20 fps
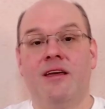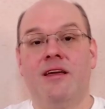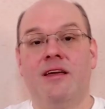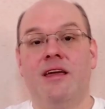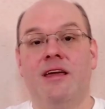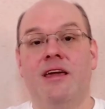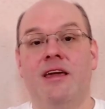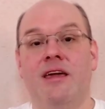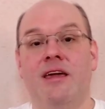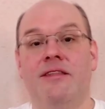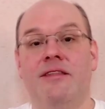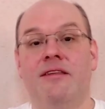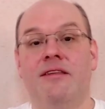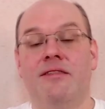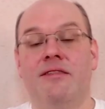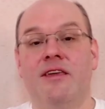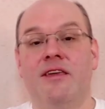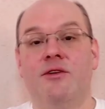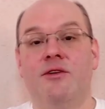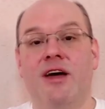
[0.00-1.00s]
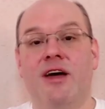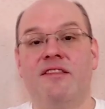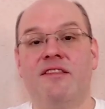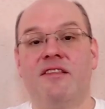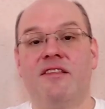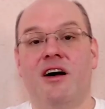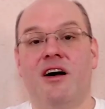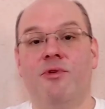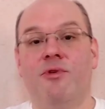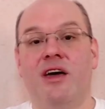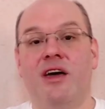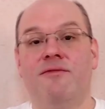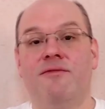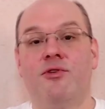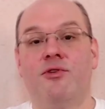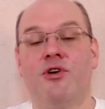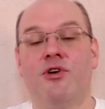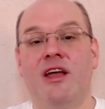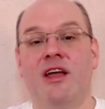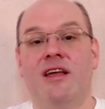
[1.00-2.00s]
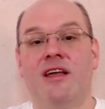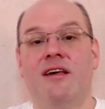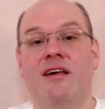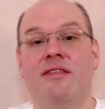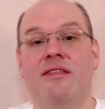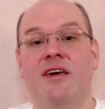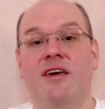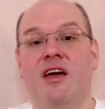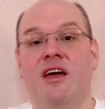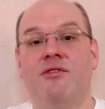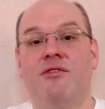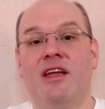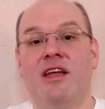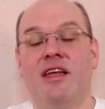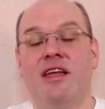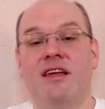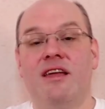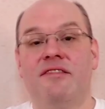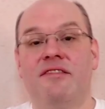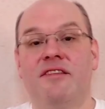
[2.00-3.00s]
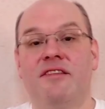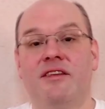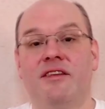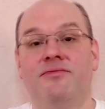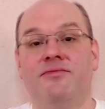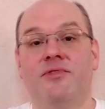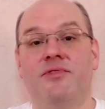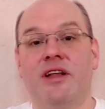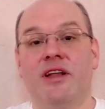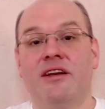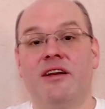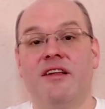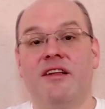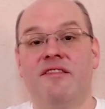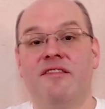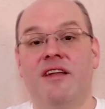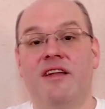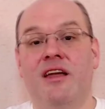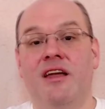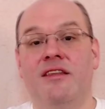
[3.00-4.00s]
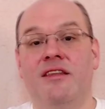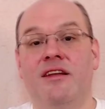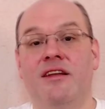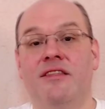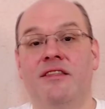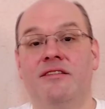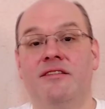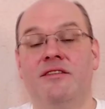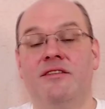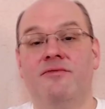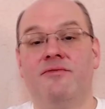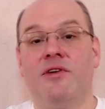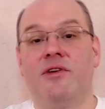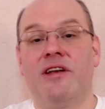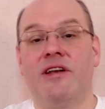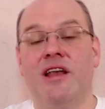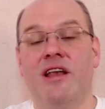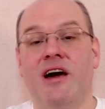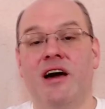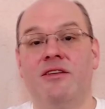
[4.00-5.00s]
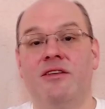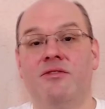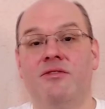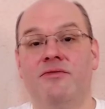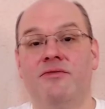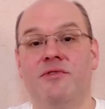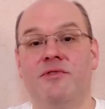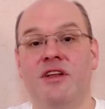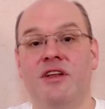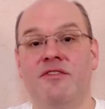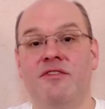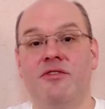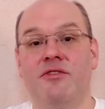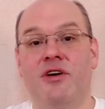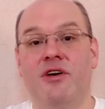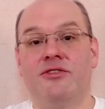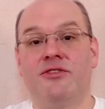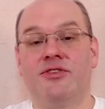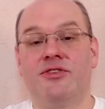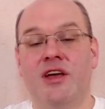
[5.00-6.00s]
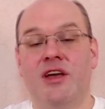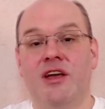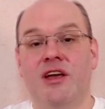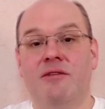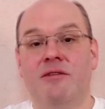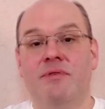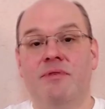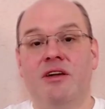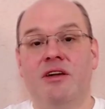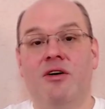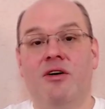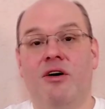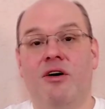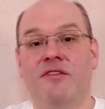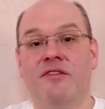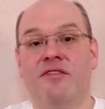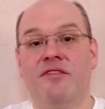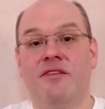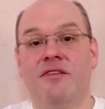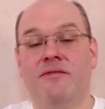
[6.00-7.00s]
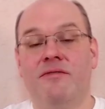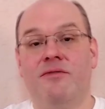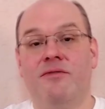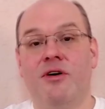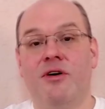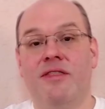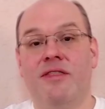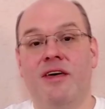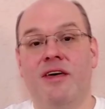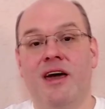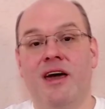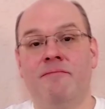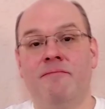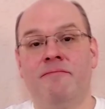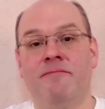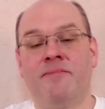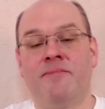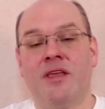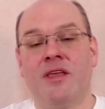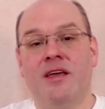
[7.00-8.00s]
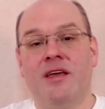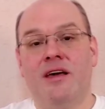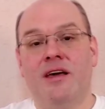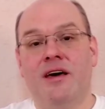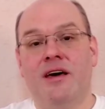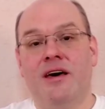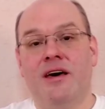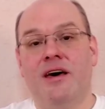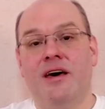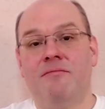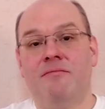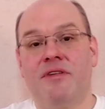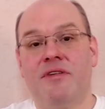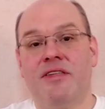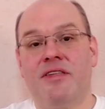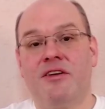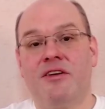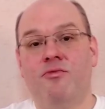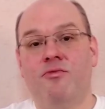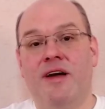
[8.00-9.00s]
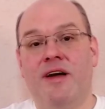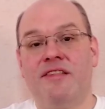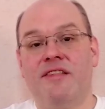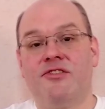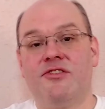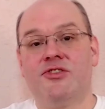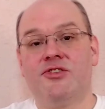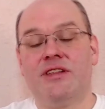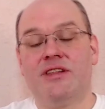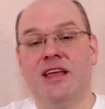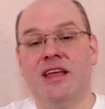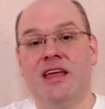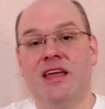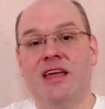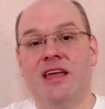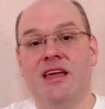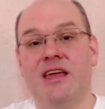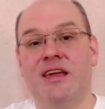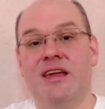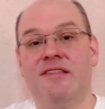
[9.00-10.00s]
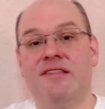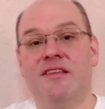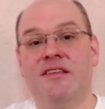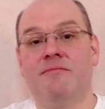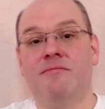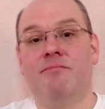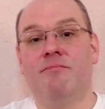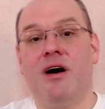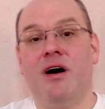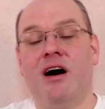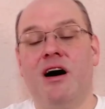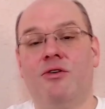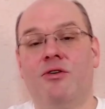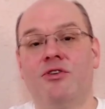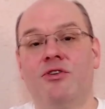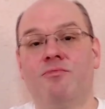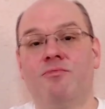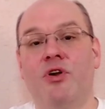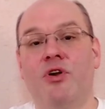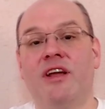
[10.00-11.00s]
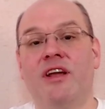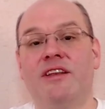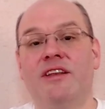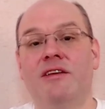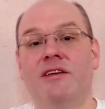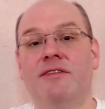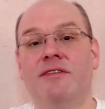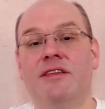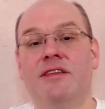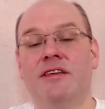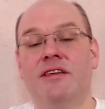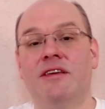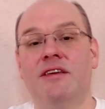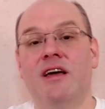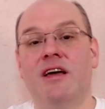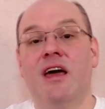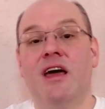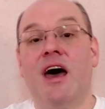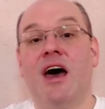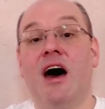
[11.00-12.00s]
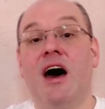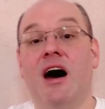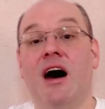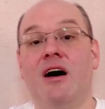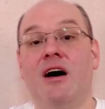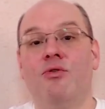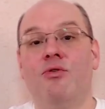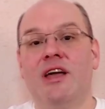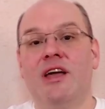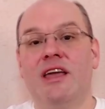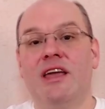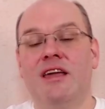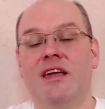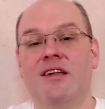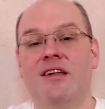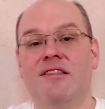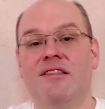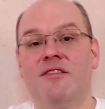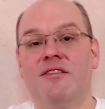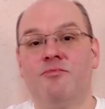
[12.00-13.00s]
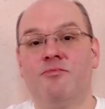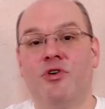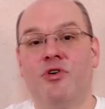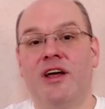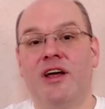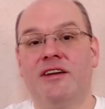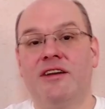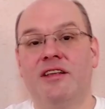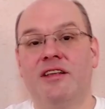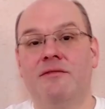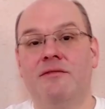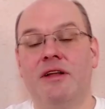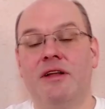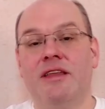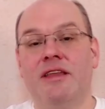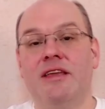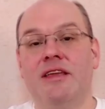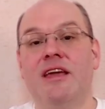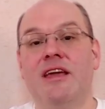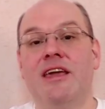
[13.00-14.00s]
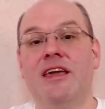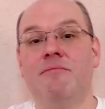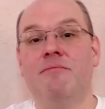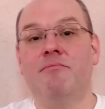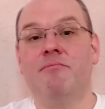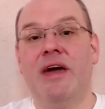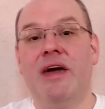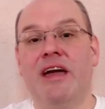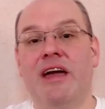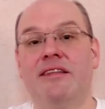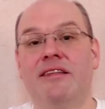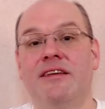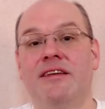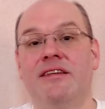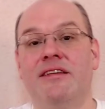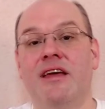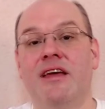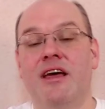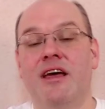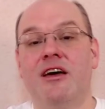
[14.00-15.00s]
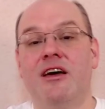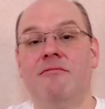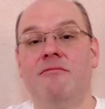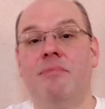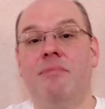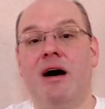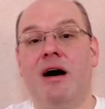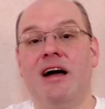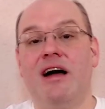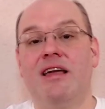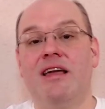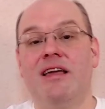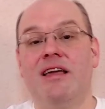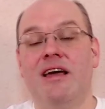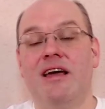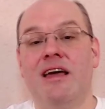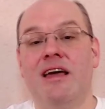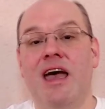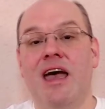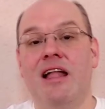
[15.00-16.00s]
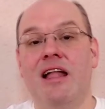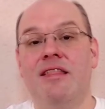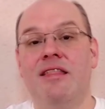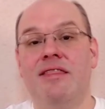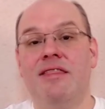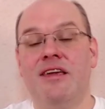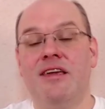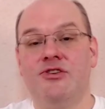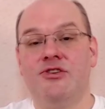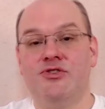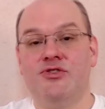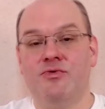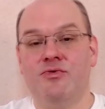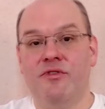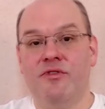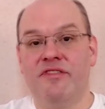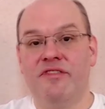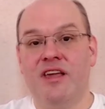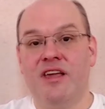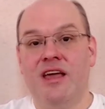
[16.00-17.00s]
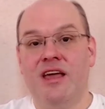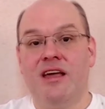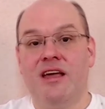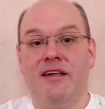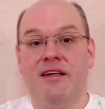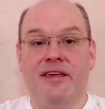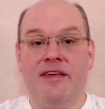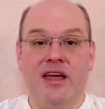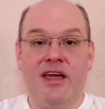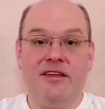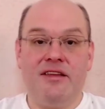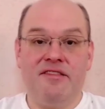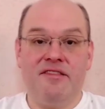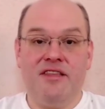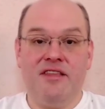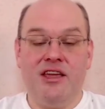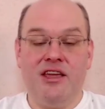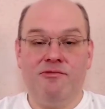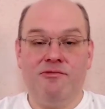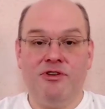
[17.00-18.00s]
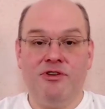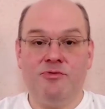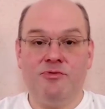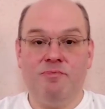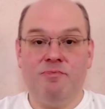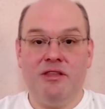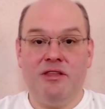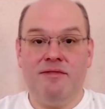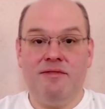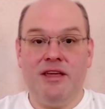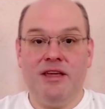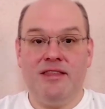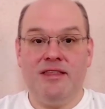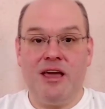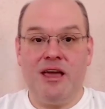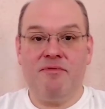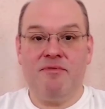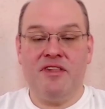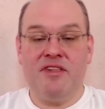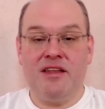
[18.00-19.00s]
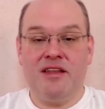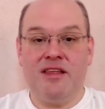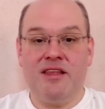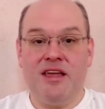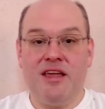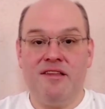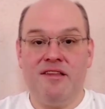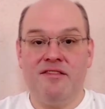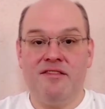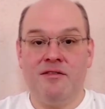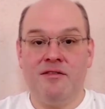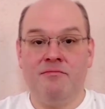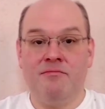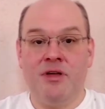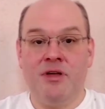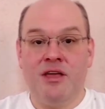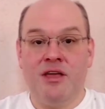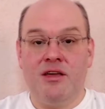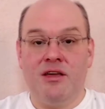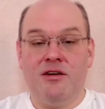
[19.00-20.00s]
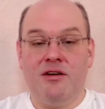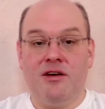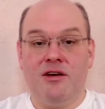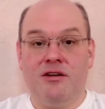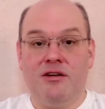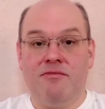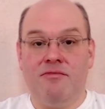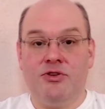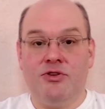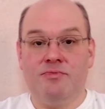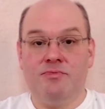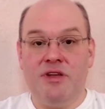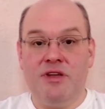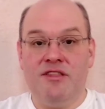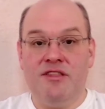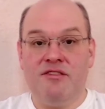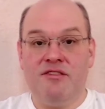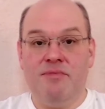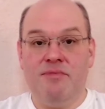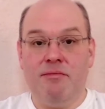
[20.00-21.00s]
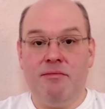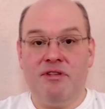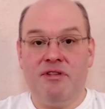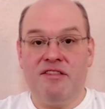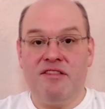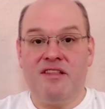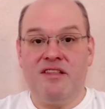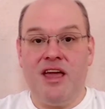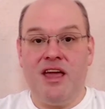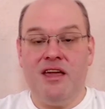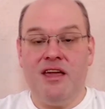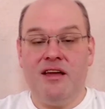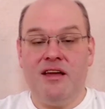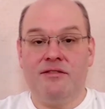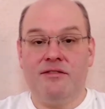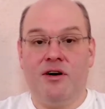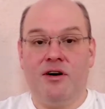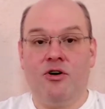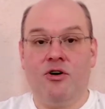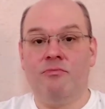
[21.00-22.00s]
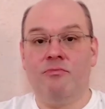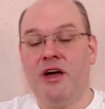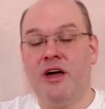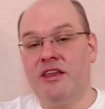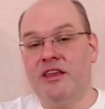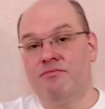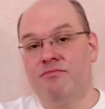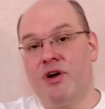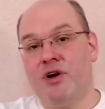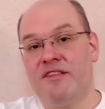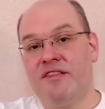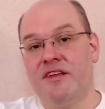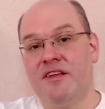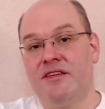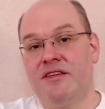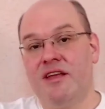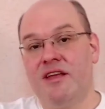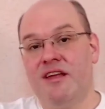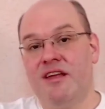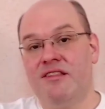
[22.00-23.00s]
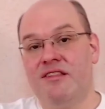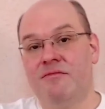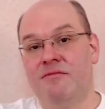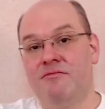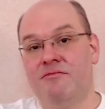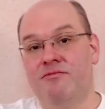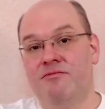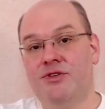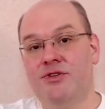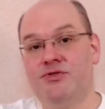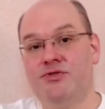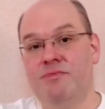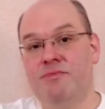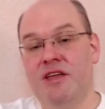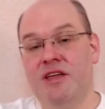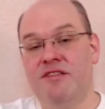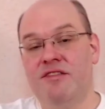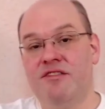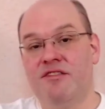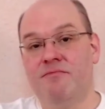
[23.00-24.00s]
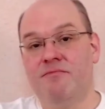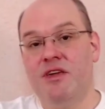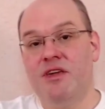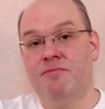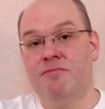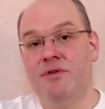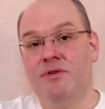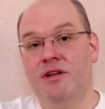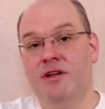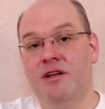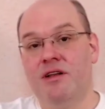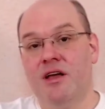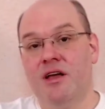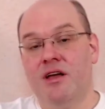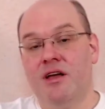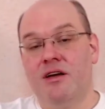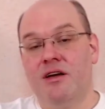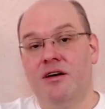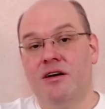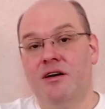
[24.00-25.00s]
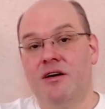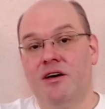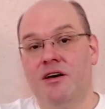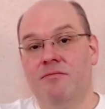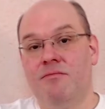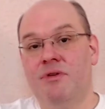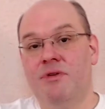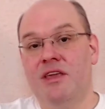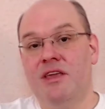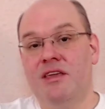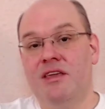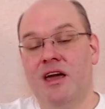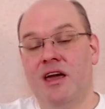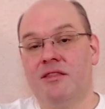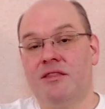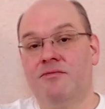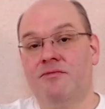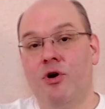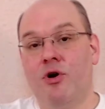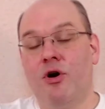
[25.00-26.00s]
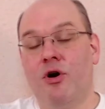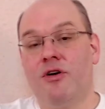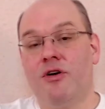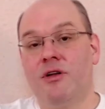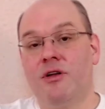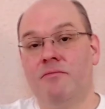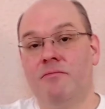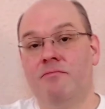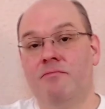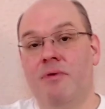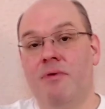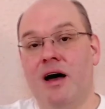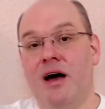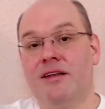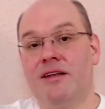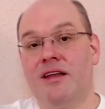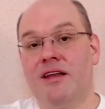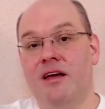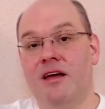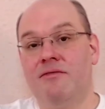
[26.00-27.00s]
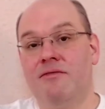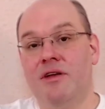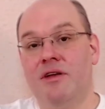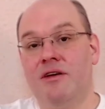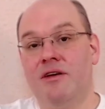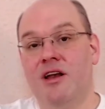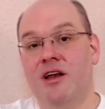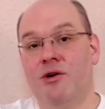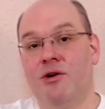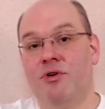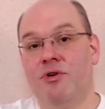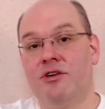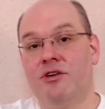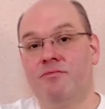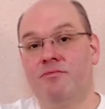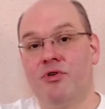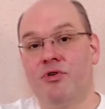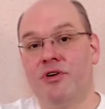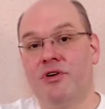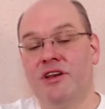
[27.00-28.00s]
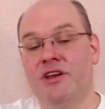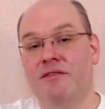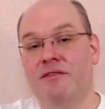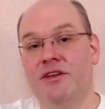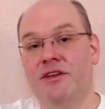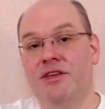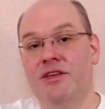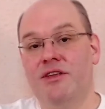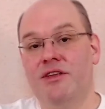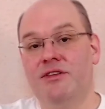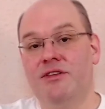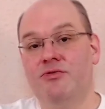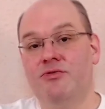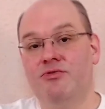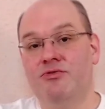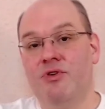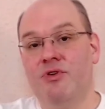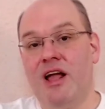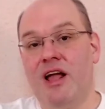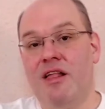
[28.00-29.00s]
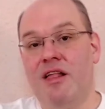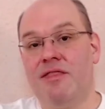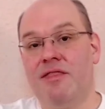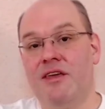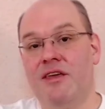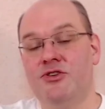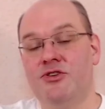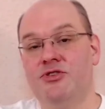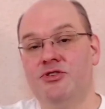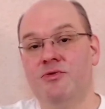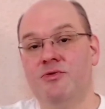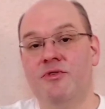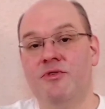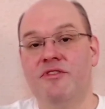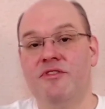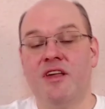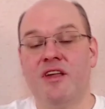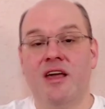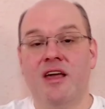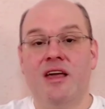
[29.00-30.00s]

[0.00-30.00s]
In the U S, however, there is a different understanding and a different line of research because for them um, the question is about productivity. How is productivity impacted by health issues? They distinguish between absenteeism, Uh, which means people staying at home, and presenteeism, which means people uh, being at work but having lowered productivity due to health issues,